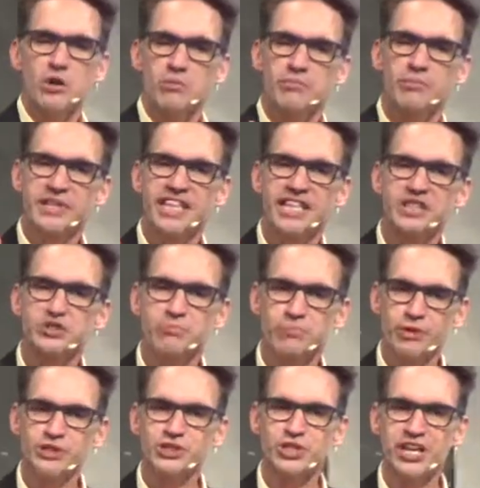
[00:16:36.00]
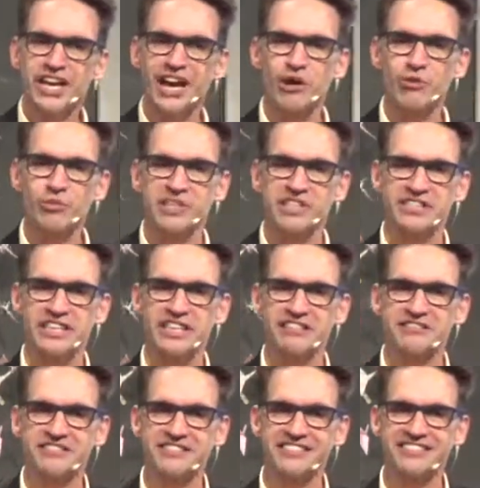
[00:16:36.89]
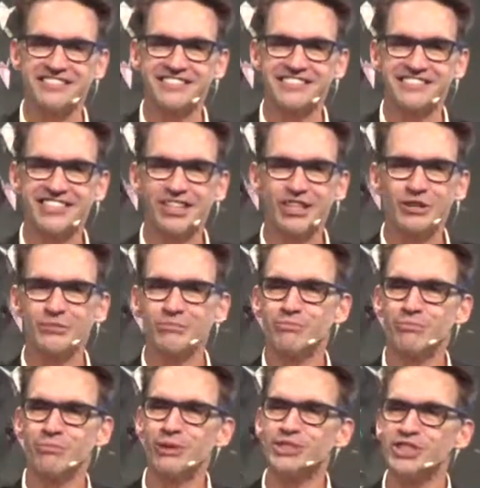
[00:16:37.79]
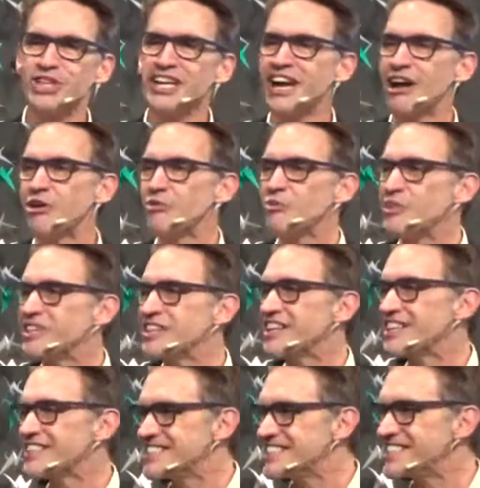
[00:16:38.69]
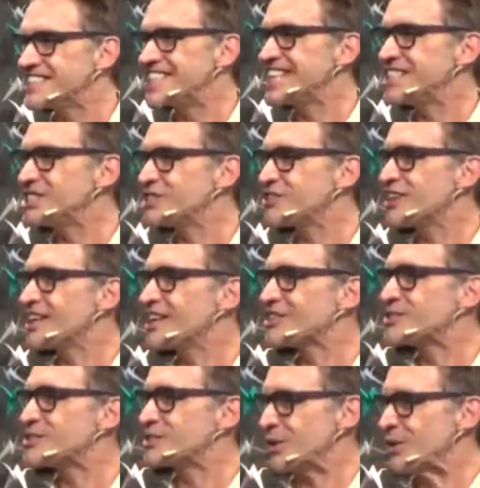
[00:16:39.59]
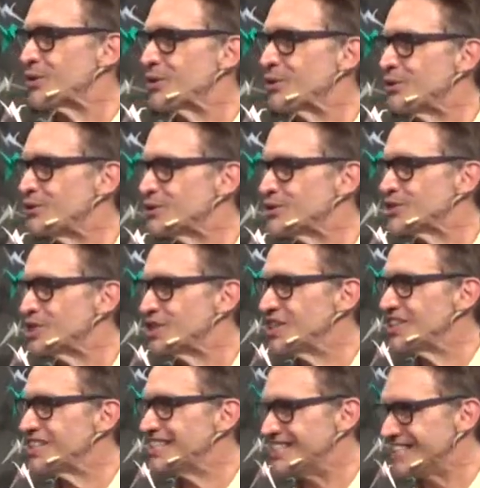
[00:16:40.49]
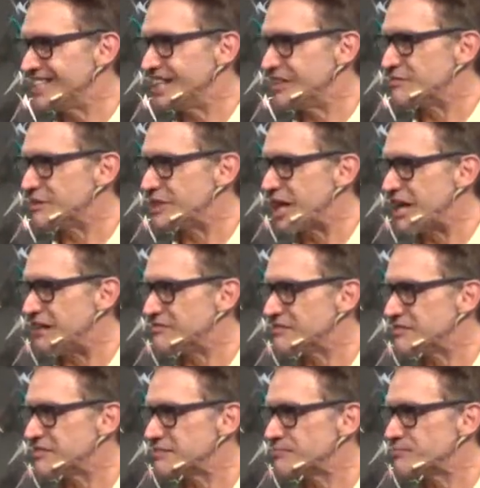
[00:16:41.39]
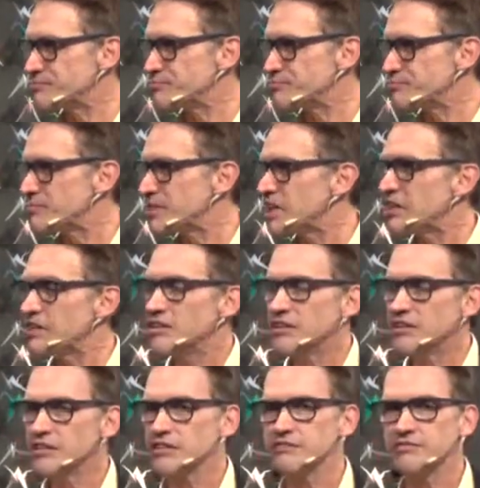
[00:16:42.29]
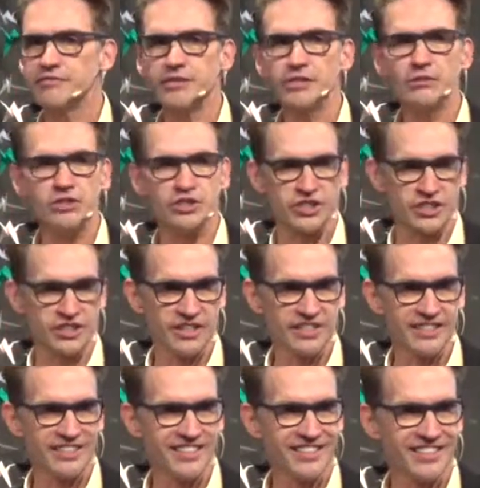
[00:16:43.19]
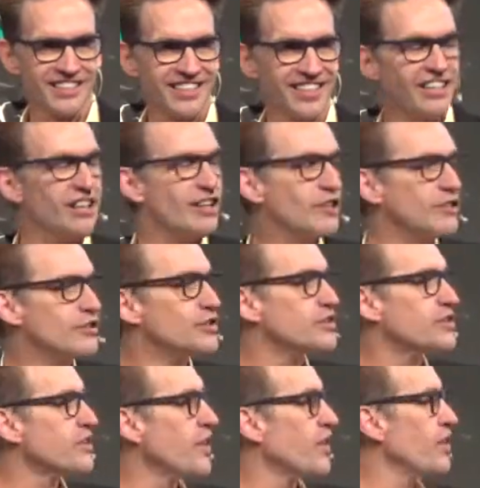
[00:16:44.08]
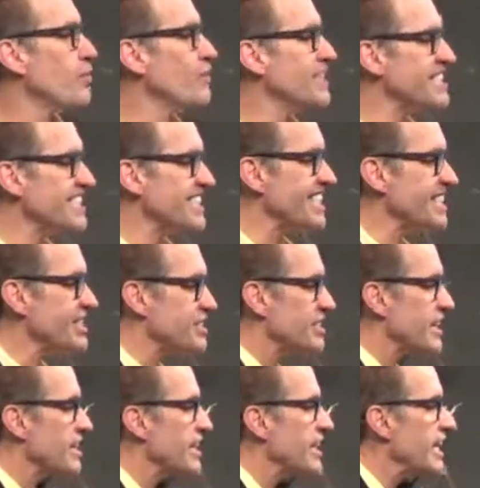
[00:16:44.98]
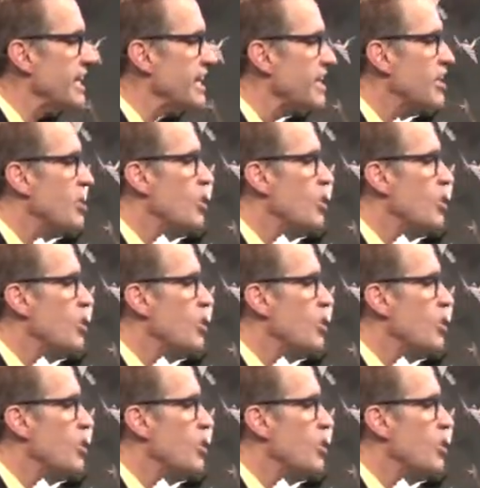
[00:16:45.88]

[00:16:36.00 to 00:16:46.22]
but that you push it out with love. Push it out with concentric circles of love. Confucius used to always teach that the